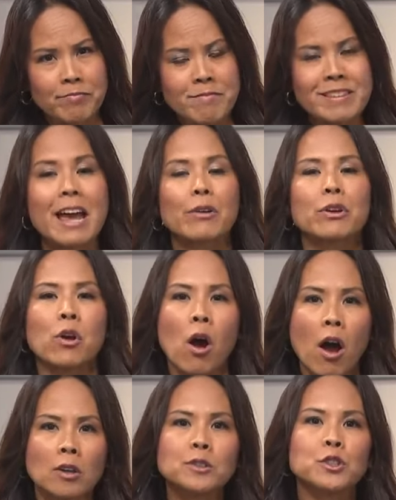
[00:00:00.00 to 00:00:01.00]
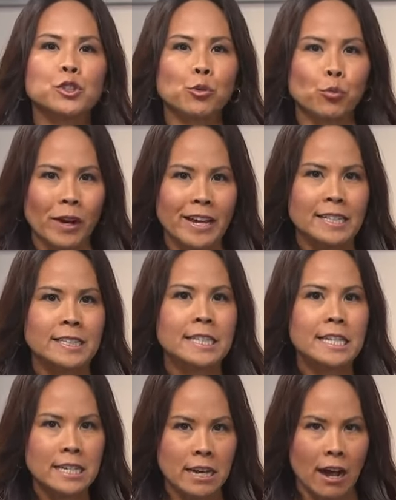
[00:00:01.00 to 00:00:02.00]
Now, the cost to raise
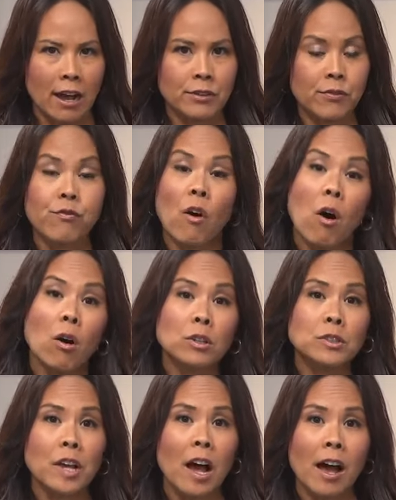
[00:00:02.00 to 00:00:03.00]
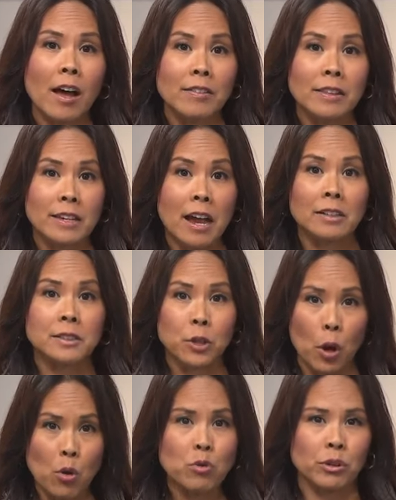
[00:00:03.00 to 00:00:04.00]
the yacht falls on the yacht's
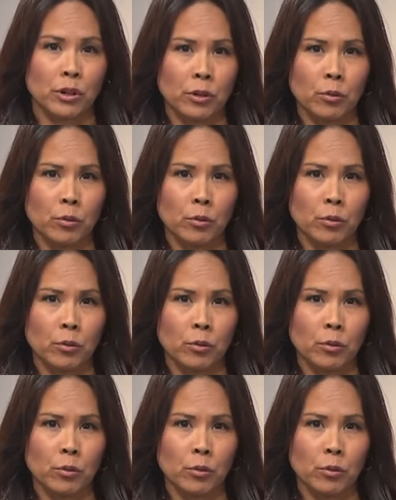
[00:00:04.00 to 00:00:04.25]
owner,